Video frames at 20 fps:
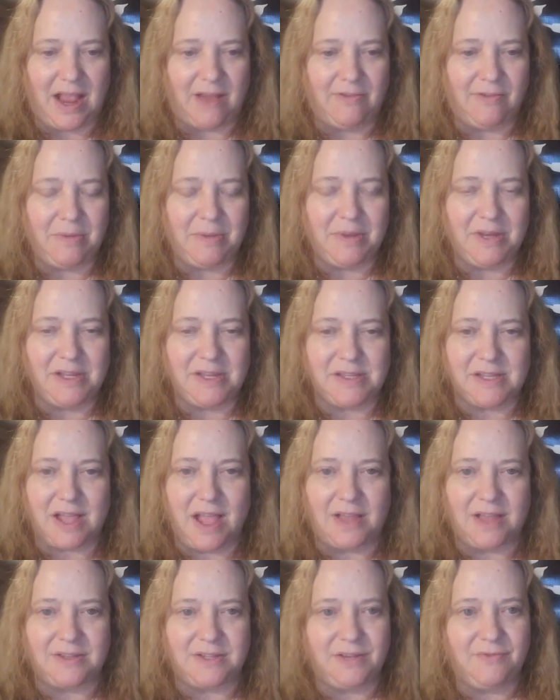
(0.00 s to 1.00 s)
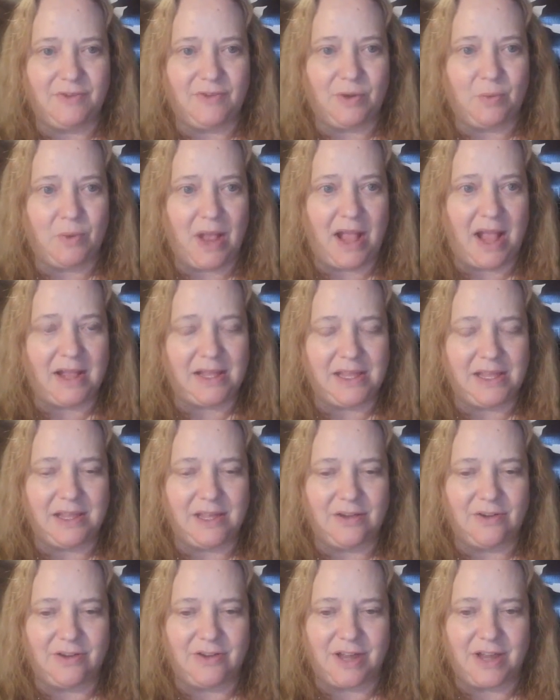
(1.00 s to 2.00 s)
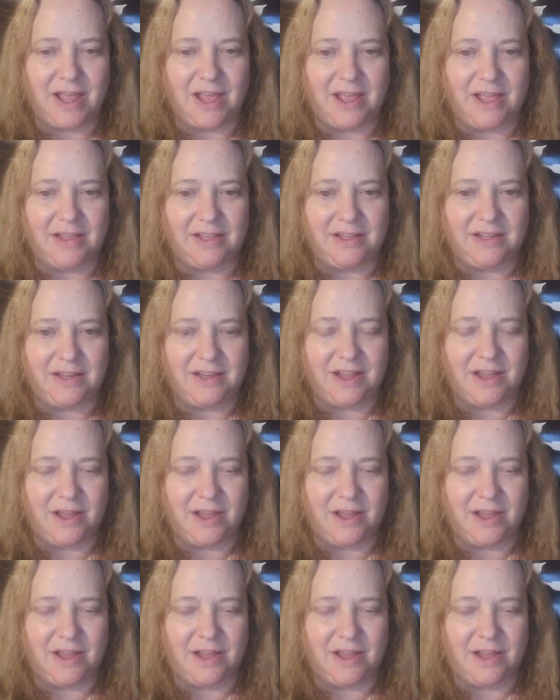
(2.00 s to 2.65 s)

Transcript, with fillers: Everybody's got different wacky internet, you